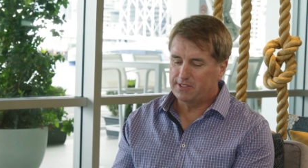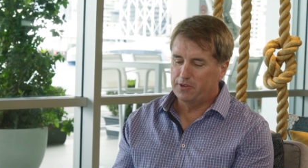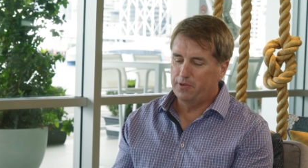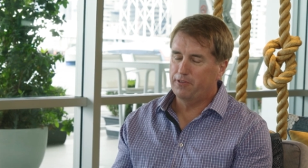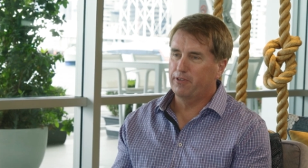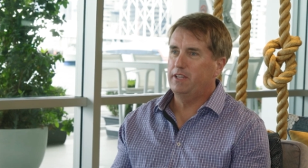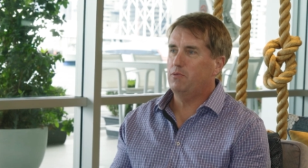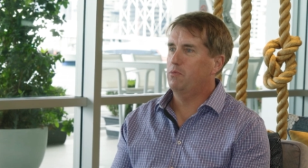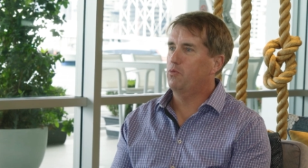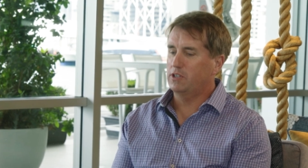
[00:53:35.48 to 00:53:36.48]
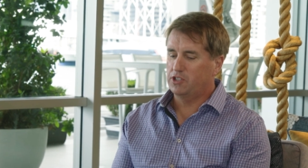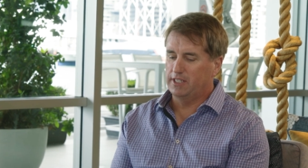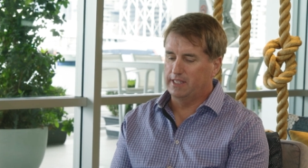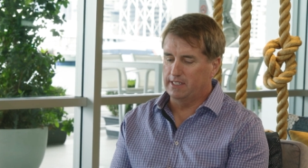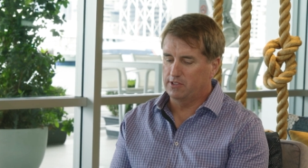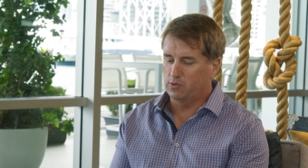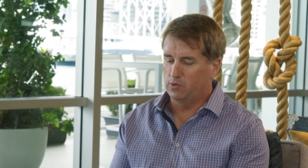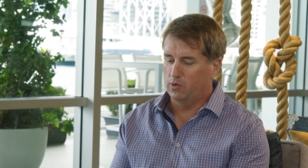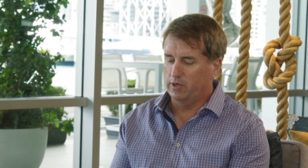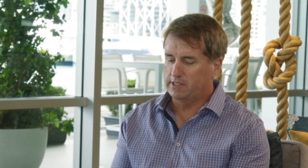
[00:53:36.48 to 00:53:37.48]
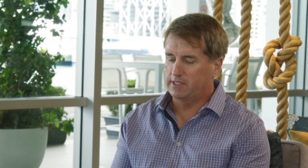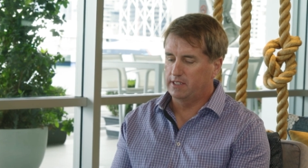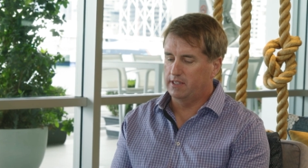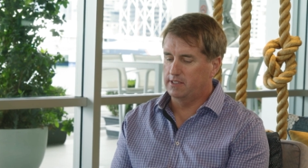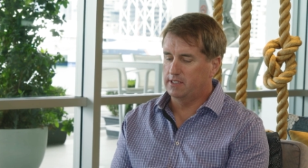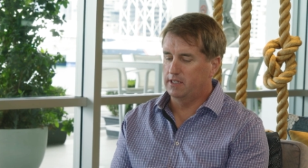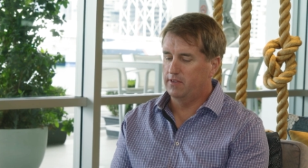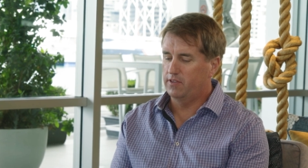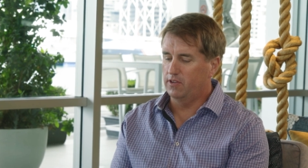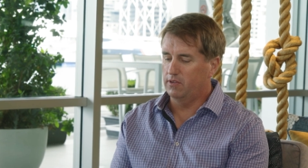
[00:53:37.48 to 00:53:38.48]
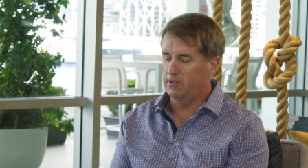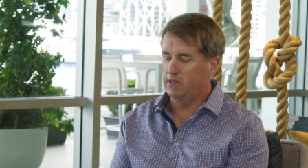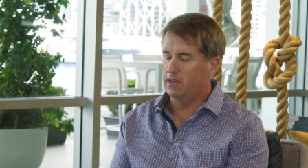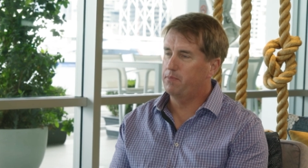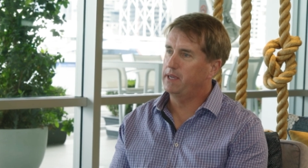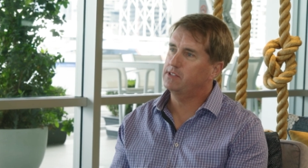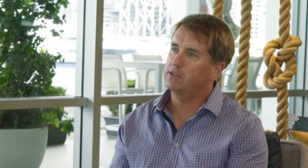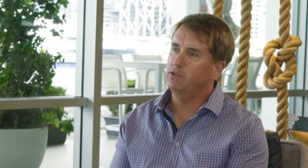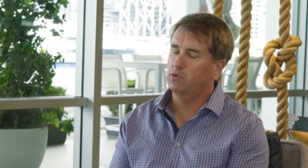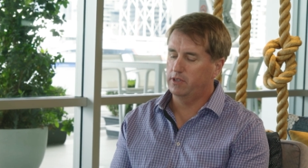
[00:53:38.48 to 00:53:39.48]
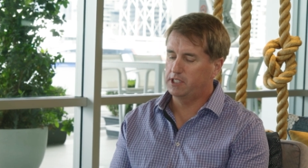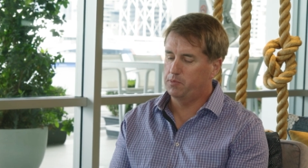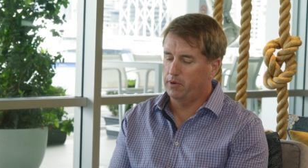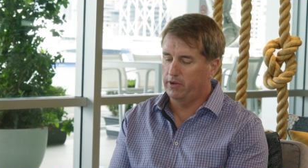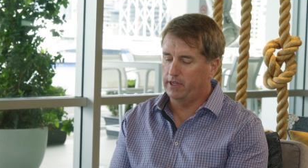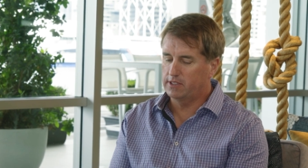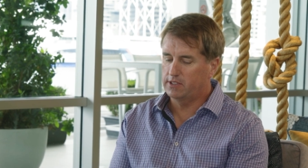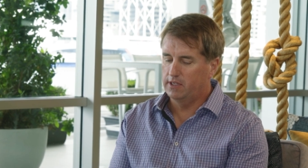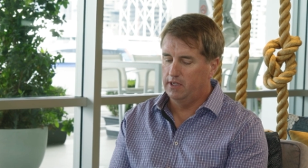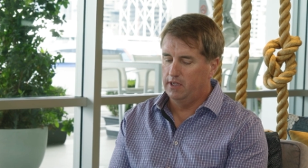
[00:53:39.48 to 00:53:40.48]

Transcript: so, for anyone watching this or, or listening to this interview, you know, based on your experience,